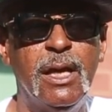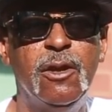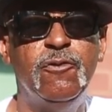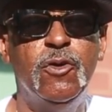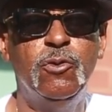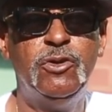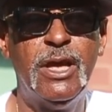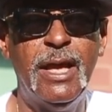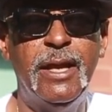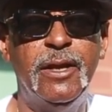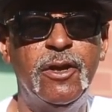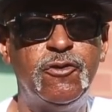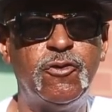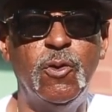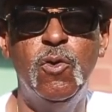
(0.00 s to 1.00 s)
And if you tell
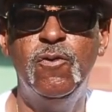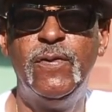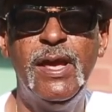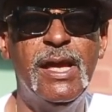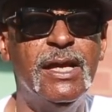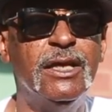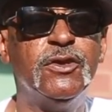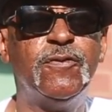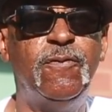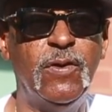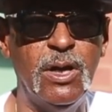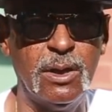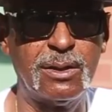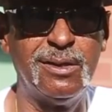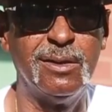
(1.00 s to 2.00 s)
him the truth, he is
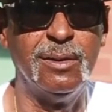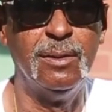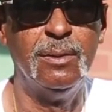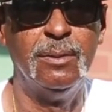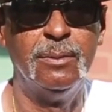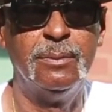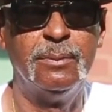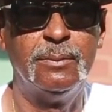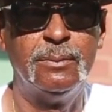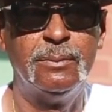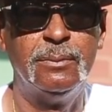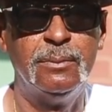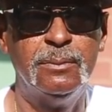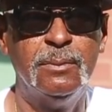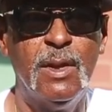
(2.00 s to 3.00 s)
fucked.
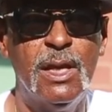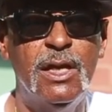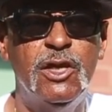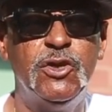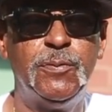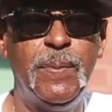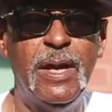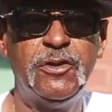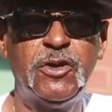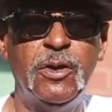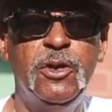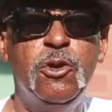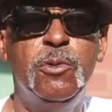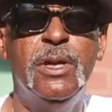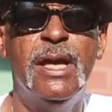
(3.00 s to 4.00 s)

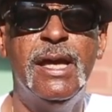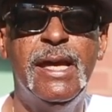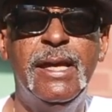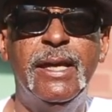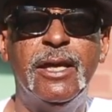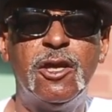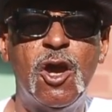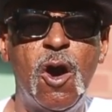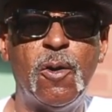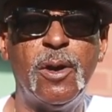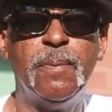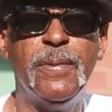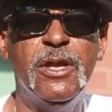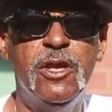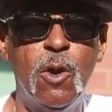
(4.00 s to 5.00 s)
Especially you, he get caught
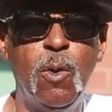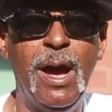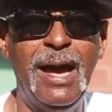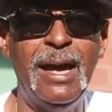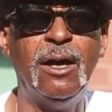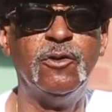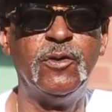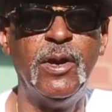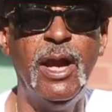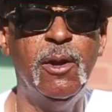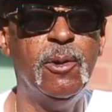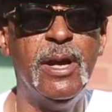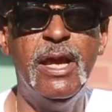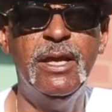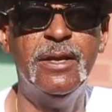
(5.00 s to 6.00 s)
up in your housing
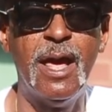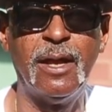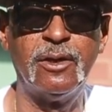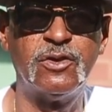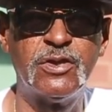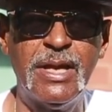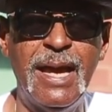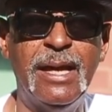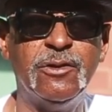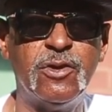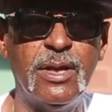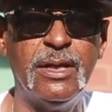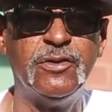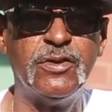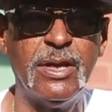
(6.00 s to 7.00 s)
area. He not assigned
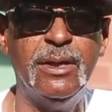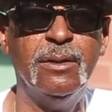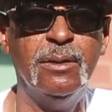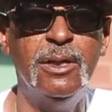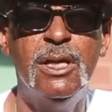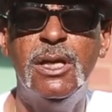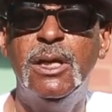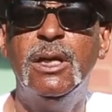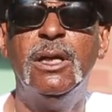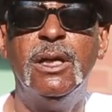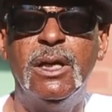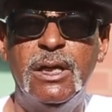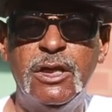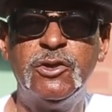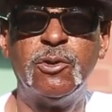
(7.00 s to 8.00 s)
to that cell.
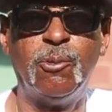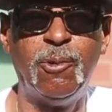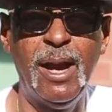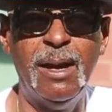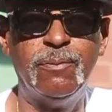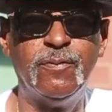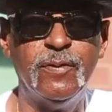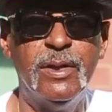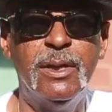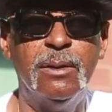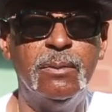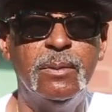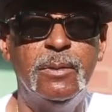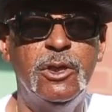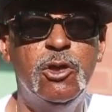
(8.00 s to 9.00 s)
It's a wrap for
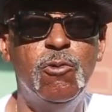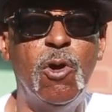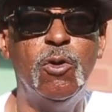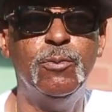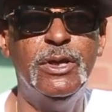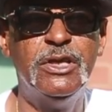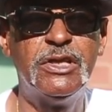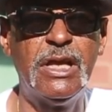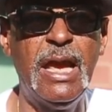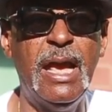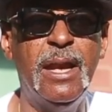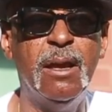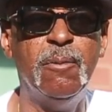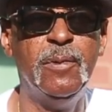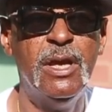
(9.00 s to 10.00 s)
him. You won't be
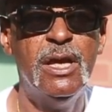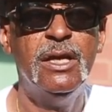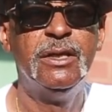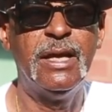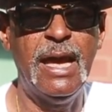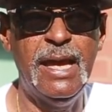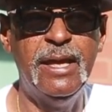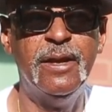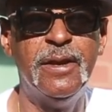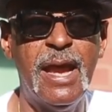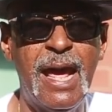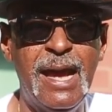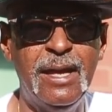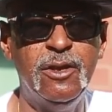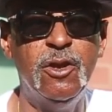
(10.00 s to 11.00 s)
seeing him to eight or
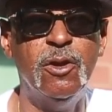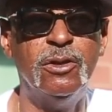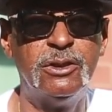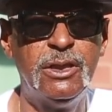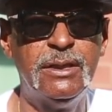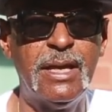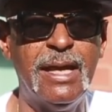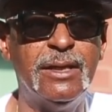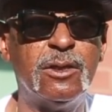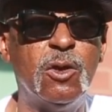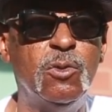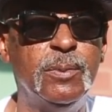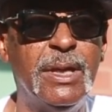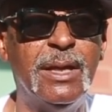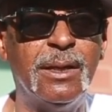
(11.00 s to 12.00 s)
nine years. His ass is
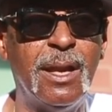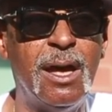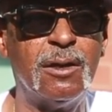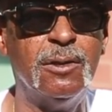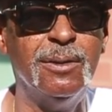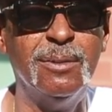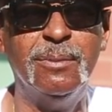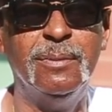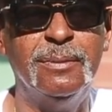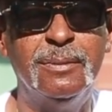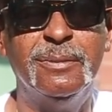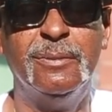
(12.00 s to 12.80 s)
going to be in lockup.